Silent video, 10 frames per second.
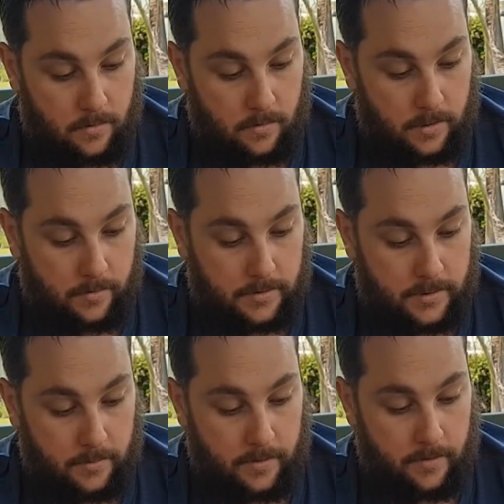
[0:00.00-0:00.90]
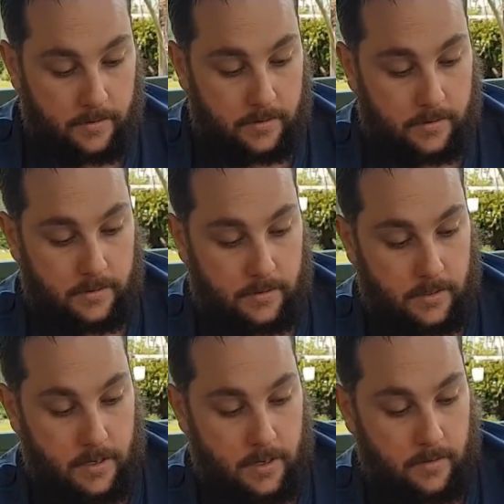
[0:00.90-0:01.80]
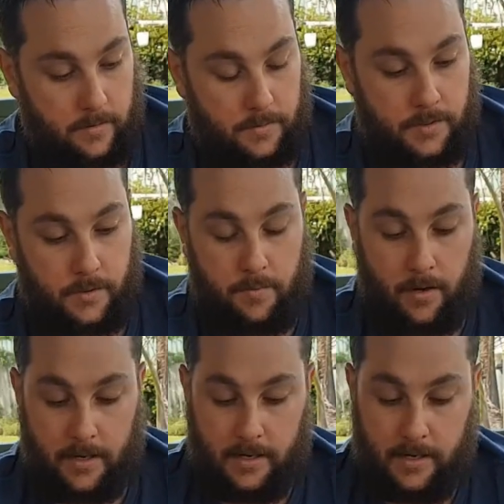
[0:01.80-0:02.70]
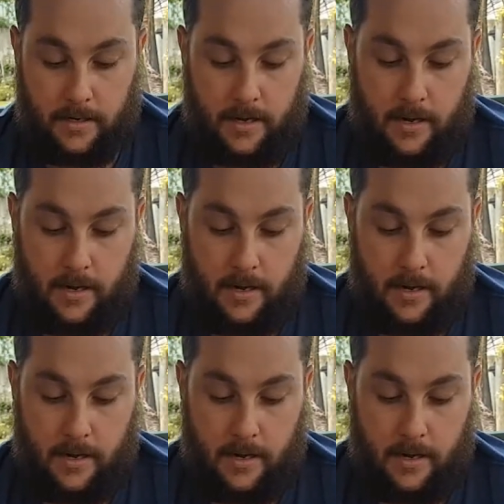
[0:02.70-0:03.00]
I know there's no one, there it is. There's 2 in my kit.